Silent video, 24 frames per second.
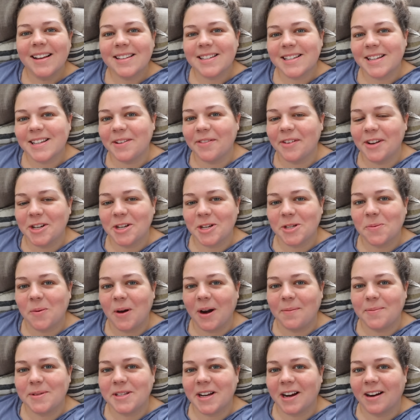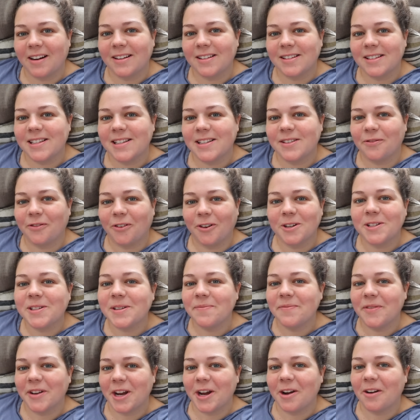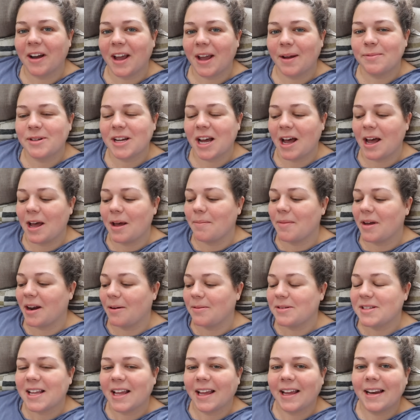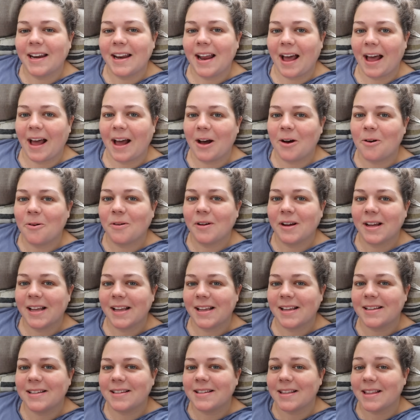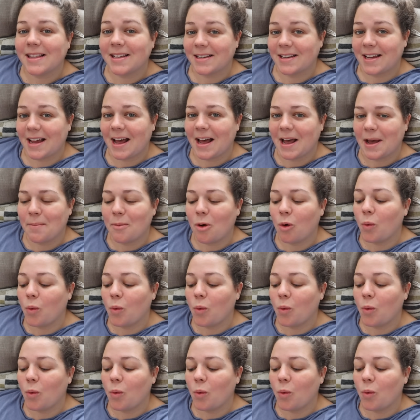Steven just went upstairs for some video game time, and I was like, now is the time.